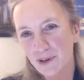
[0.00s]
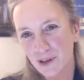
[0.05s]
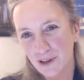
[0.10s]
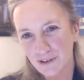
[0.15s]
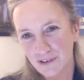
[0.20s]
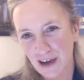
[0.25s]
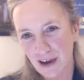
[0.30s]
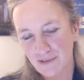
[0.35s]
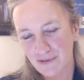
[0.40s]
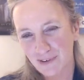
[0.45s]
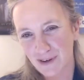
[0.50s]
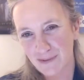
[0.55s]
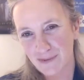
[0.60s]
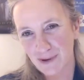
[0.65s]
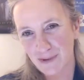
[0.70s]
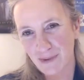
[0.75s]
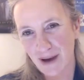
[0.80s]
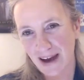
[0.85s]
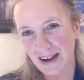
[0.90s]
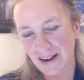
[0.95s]
you'll definitely
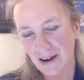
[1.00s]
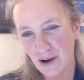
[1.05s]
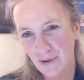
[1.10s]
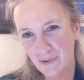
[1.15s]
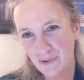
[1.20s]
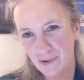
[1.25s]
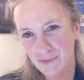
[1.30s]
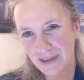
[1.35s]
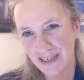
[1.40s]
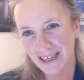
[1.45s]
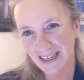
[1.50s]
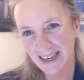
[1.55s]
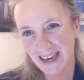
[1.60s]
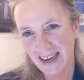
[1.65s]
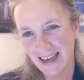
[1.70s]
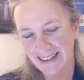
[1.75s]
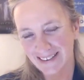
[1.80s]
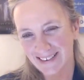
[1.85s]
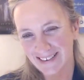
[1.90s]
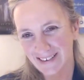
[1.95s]
be back on with me
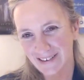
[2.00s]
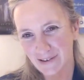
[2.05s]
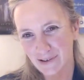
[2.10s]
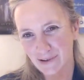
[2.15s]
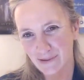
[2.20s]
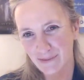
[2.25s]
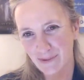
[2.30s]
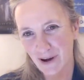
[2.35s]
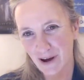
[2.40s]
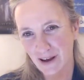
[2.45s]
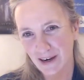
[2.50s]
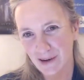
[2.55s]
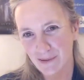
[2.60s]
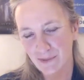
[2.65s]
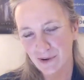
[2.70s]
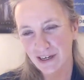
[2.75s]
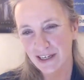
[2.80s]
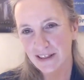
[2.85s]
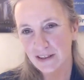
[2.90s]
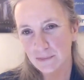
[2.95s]
again soon, Polly.
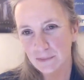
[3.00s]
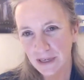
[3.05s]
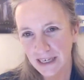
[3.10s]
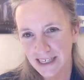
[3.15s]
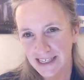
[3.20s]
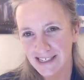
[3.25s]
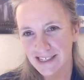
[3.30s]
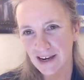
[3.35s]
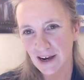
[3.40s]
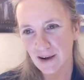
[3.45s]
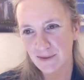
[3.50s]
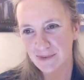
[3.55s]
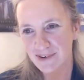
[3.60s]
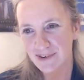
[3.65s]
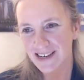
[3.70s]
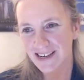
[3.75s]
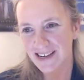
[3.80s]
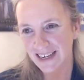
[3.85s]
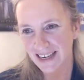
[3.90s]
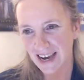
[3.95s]
But in the meantime,
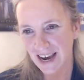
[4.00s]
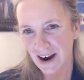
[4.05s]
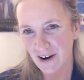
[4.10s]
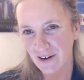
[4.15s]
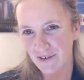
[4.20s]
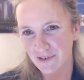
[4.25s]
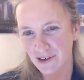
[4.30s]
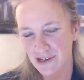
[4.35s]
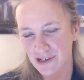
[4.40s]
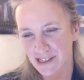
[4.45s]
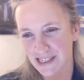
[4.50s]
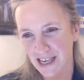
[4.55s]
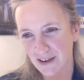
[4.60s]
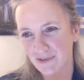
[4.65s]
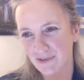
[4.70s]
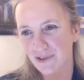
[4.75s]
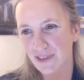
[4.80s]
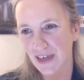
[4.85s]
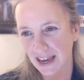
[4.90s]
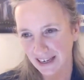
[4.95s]
take care of
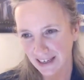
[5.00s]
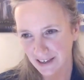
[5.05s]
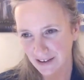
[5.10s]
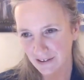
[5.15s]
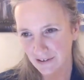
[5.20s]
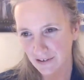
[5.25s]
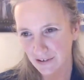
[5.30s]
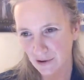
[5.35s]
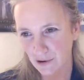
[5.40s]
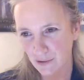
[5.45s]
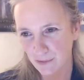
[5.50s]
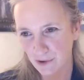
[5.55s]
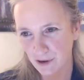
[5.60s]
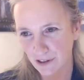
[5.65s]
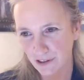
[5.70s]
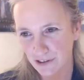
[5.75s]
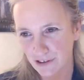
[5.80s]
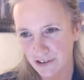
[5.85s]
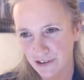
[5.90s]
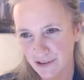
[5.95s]
yourself. Thank you so
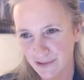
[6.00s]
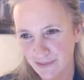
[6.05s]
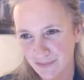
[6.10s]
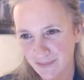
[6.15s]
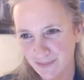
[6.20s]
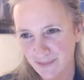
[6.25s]
much.